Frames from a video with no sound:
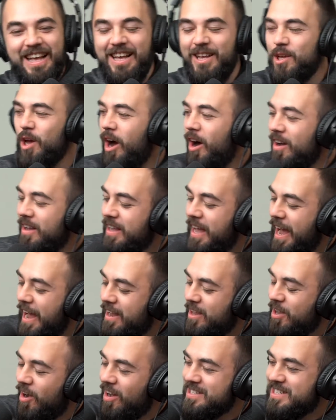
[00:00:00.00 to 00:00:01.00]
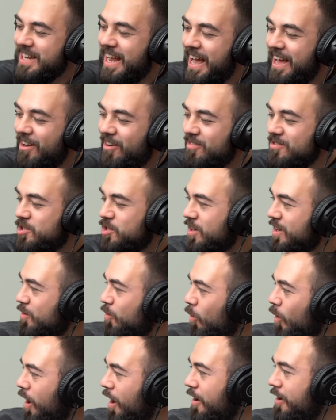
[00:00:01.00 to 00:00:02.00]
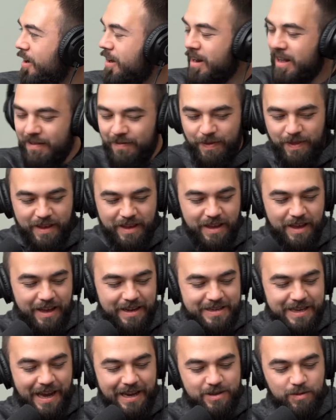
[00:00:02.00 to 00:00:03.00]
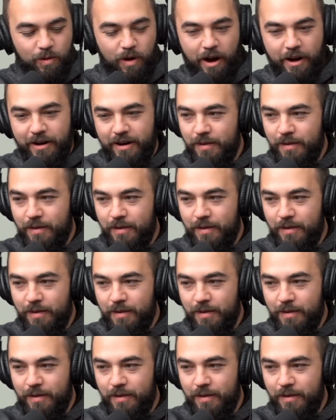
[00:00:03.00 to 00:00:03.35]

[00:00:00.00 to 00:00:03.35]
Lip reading: Y'all say I don't drink water. It takes water to